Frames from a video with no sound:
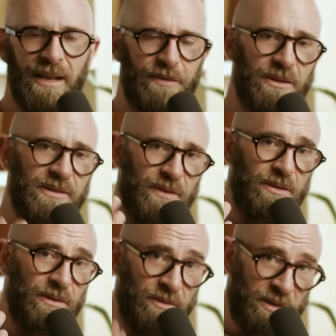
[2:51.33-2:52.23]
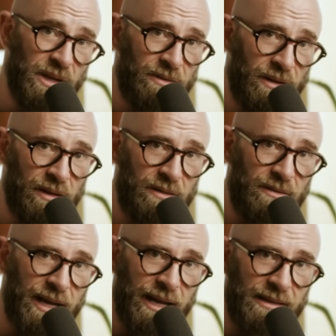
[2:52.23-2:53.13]
Now, for those of you who don't
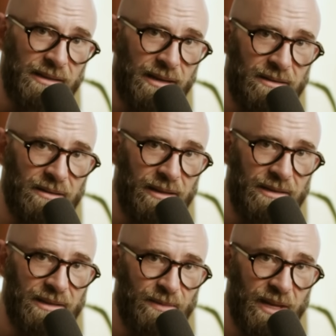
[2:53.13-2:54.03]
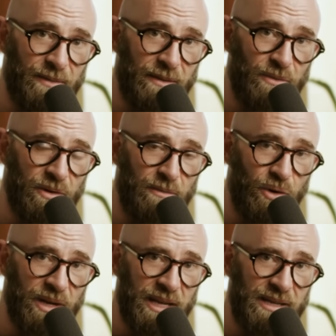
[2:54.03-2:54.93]
know, and such knowledge is becoming more and
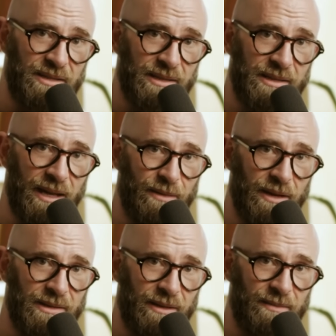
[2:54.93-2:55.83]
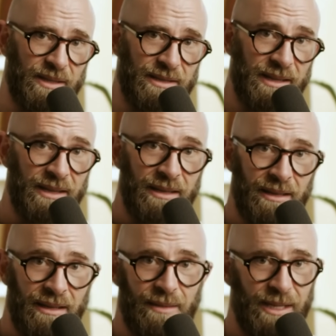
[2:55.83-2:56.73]
more niche as time goes on, because,
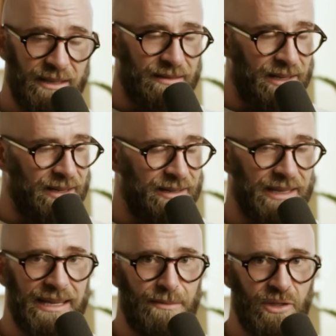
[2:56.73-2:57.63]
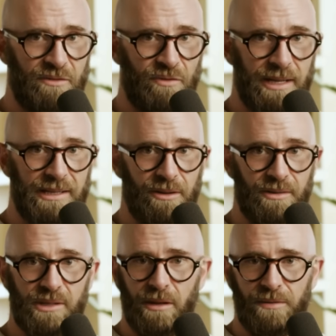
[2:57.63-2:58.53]
I mean, hardly anybody writes their
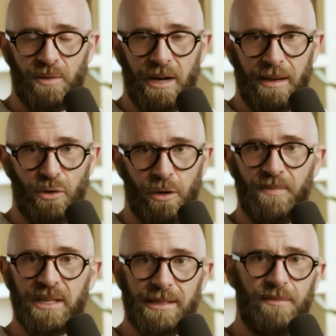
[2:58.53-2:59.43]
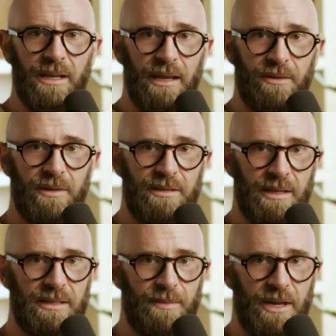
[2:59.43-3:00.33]
own software anymore, assembly language
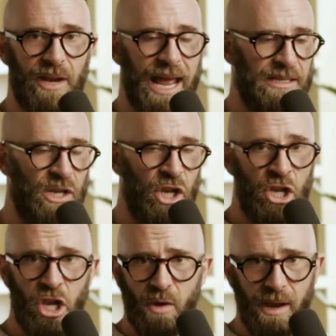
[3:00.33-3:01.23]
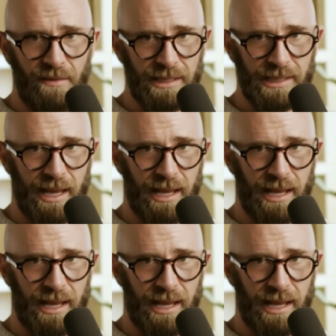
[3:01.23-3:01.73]
is about as low level as it